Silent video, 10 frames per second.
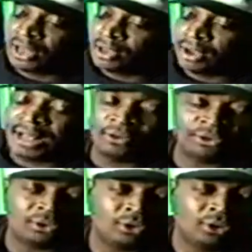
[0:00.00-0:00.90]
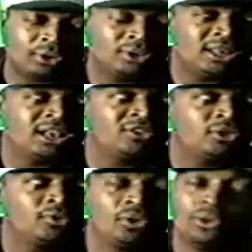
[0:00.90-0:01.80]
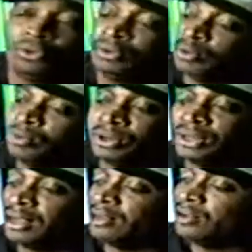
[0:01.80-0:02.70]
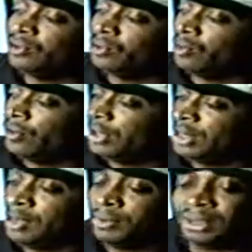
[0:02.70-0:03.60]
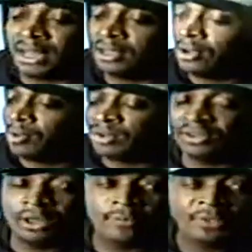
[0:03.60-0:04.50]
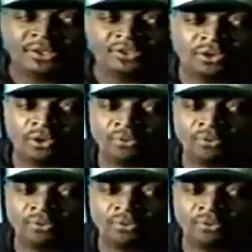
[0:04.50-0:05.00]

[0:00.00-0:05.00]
like out on on Nassau Road with nothing to do, and they be like, "Yo, what's up?" So